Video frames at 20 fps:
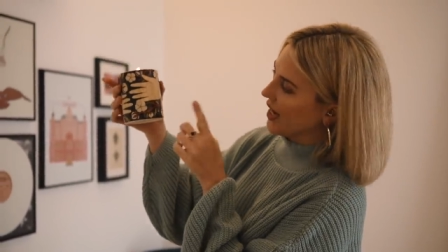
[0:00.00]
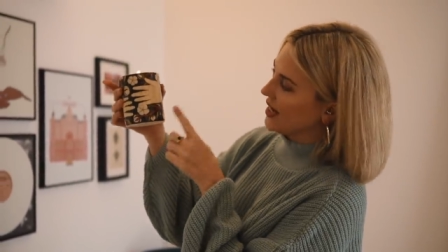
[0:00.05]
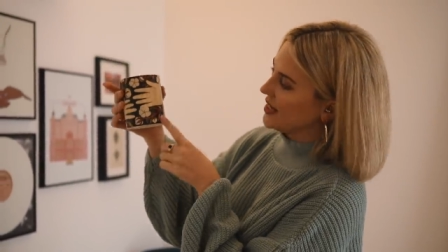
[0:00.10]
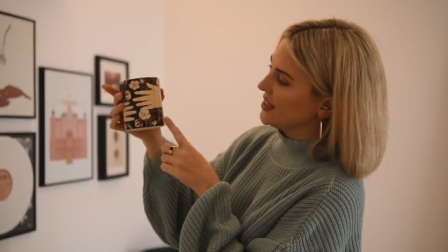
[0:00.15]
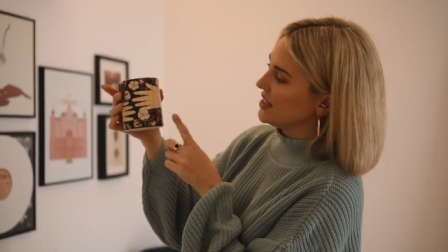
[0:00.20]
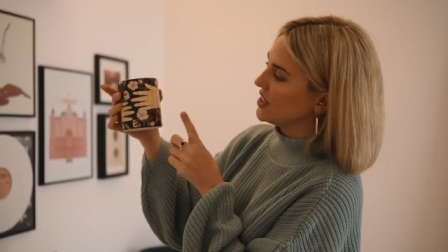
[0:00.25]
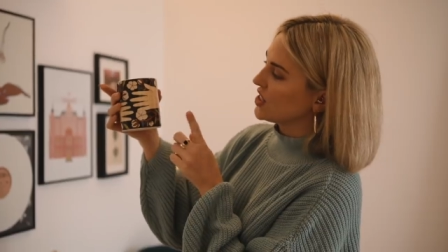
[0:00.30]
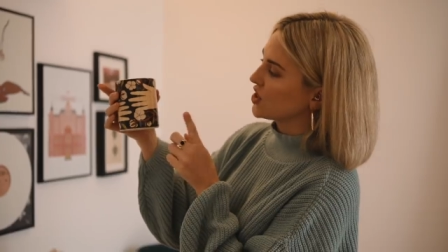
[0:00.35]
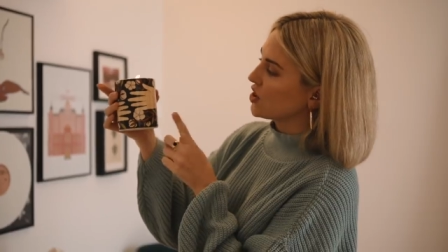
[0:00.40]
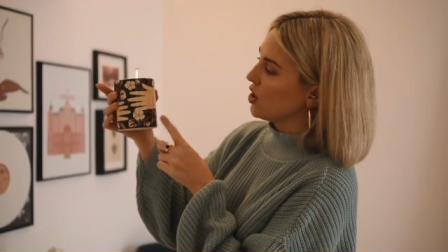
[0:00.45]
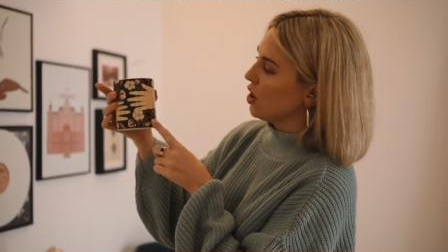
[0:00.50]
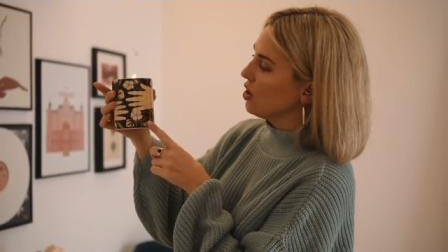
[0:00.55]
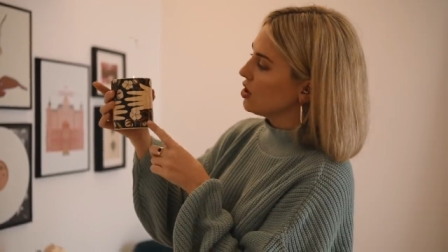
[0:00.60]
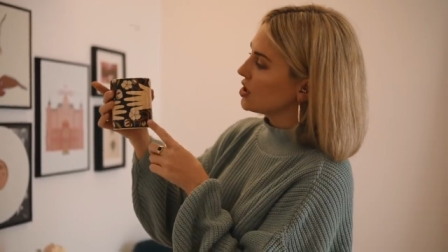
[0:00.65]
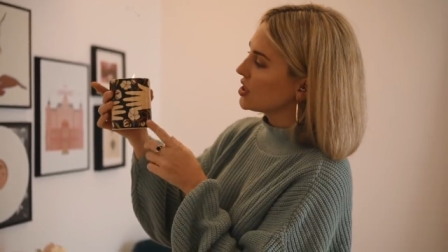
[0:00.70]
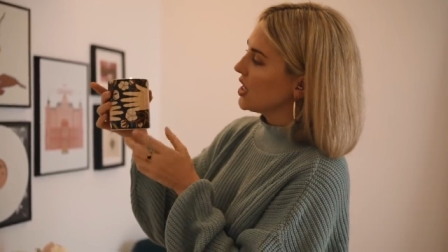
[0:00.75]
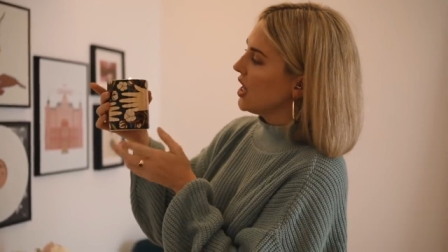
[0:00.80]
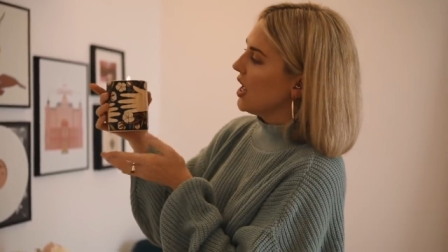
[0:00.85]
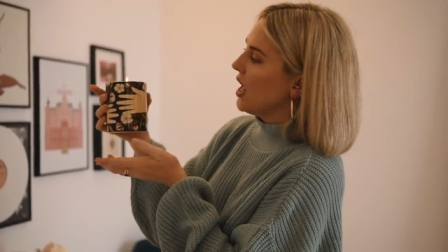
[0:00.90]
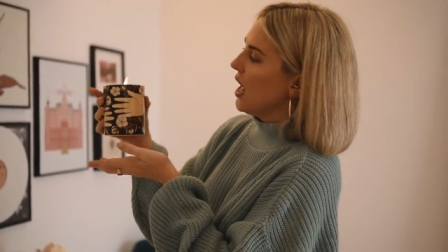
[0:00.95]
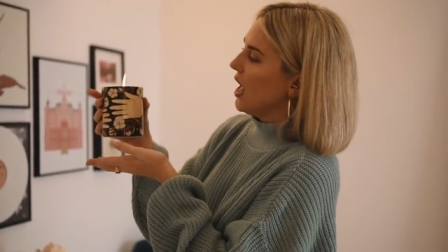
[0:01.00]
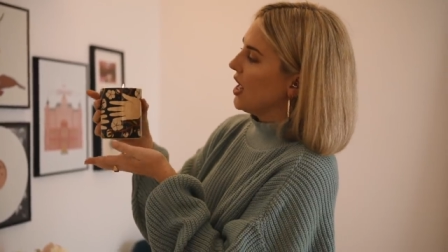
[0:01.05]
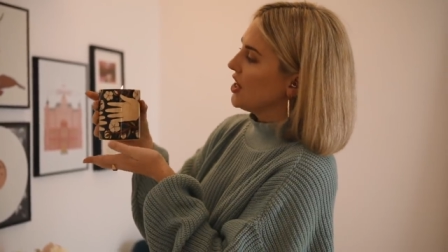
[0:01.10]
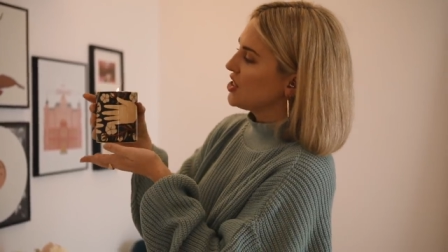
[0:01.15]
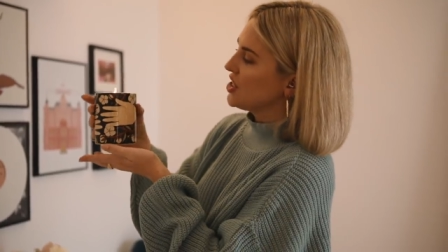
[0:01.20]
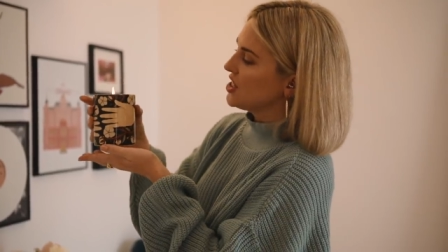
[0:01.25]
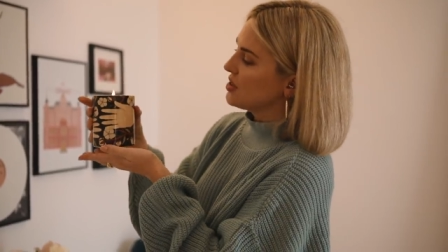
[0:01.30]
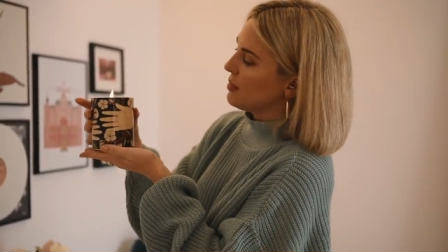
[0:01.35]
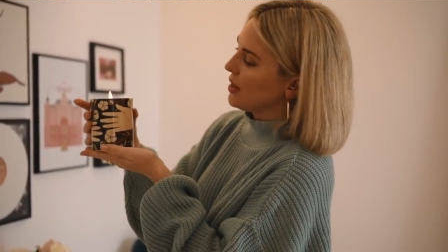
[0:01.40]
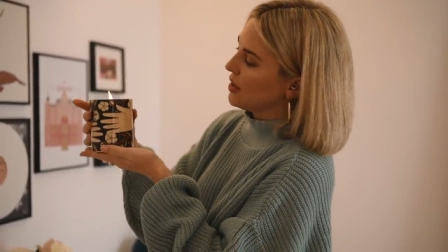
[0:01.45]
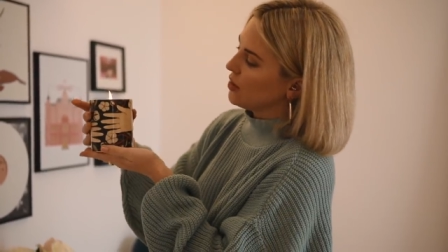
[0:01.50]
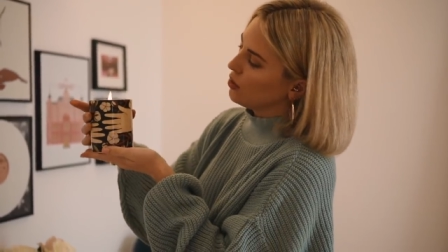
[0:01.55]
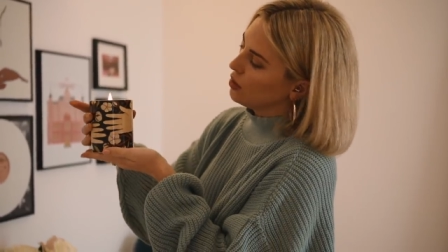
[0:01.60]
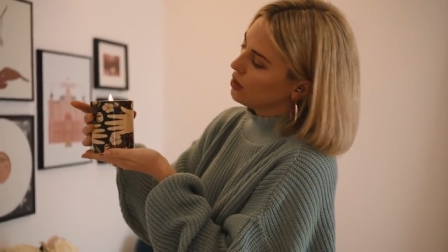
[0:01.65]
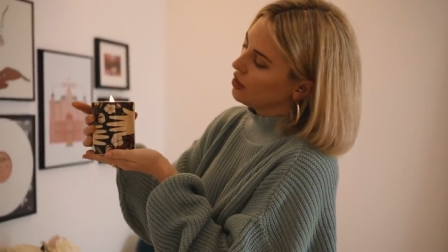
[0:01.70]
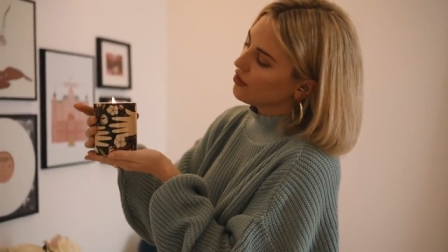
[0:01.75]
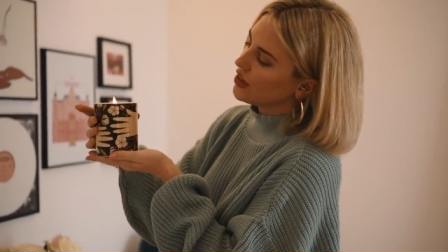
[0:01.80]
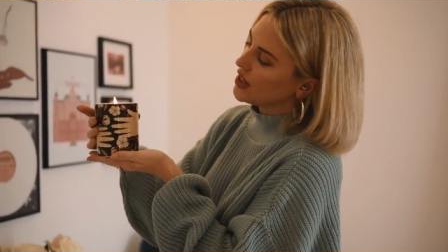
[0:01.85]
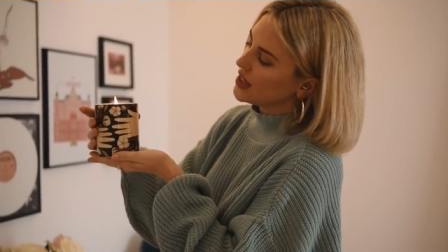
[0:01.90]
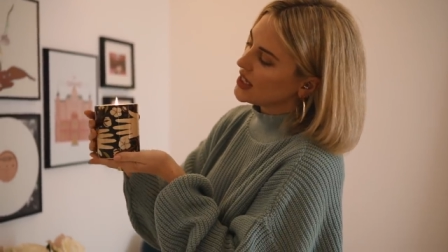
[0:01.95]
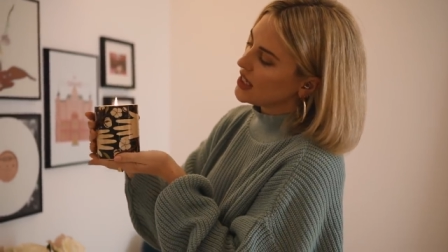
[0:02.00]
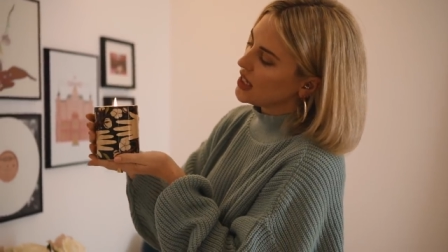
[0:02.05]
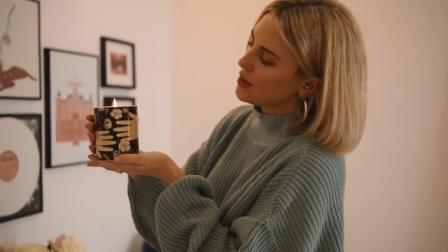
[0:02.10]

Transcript: Katie Scott, and she's made all of these